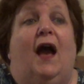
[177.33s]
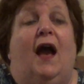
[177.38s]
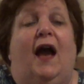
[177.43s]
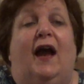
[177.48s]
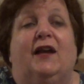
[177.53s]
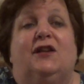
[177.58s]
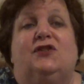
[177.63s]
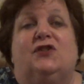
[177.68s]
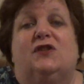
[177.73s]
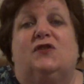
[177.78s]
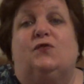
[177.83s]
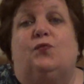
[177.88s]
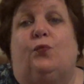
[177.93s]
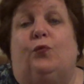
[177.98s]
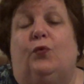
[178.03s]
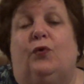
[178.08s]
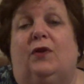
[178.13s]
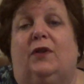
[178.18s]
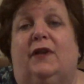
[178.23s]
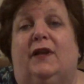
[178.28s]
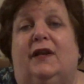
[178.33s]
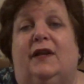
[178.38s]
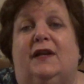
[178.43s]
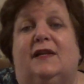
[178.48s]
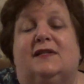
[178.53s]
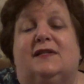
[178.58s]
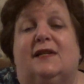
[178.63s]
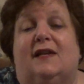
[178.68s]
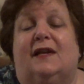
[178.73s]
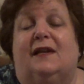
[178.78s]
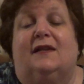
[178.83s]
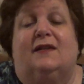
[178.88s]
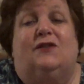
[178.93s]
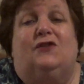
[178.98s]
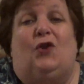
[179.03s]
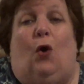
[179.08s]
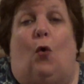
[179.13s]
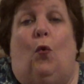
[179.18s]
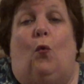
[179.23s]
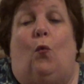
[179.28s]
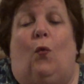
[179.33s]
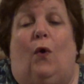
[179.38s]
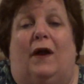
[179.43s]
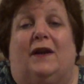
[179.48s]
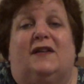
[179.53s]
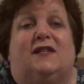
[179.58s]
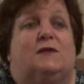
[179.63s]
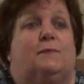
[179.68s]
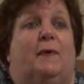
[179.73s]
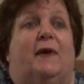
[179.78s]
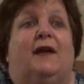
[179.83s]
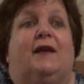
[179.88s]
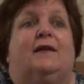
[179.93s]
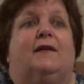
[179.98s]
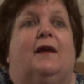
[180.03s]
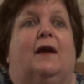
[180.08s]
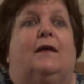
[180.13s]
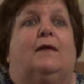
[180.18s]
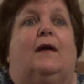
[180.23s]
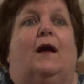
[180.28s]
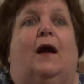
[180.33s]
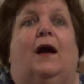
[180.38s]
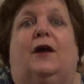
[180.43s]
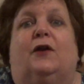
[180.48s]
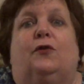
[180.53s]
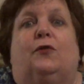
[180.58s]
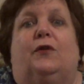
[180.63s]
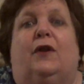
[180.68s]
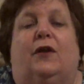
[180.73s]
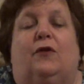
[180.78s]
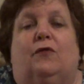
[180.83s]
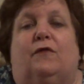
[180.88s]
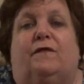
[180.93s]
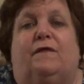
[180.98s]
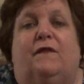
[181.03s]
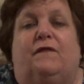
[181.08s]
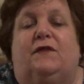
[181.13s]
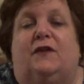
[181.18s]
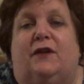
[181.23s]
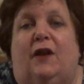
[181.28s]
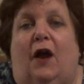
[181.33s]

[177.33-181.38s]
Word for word: I just really it's don't want to spend 100 150